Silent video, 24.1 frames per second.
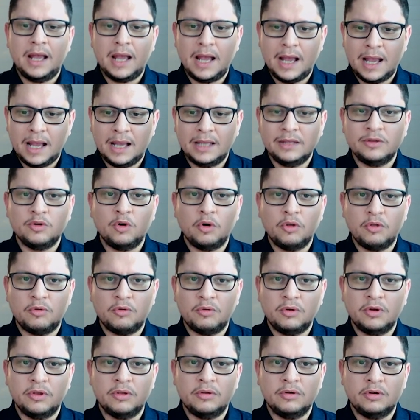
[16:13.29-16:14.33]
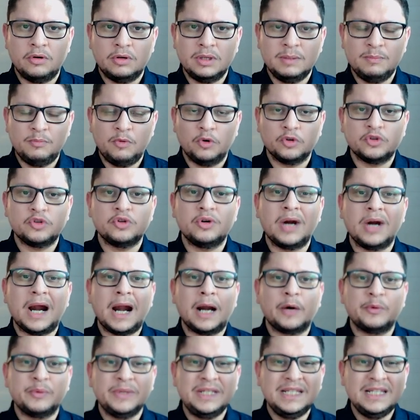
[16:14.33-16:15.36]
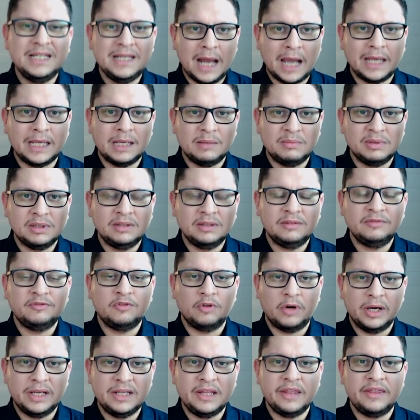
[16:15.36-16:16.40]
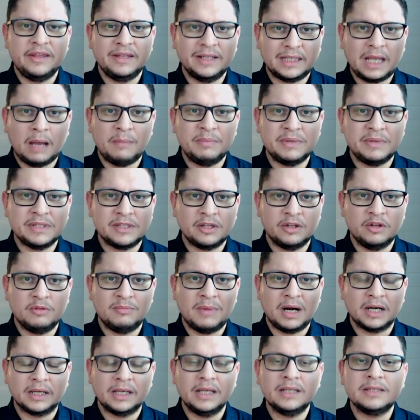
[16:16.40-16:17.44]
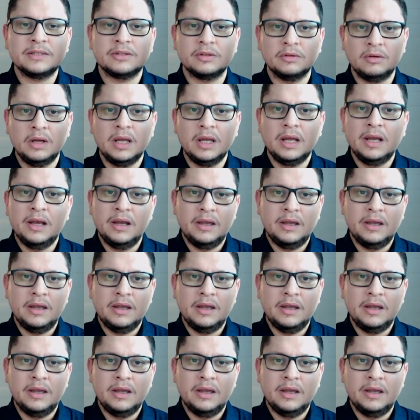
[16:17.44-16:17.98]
and the importer are really liable for anything that happens on the market, so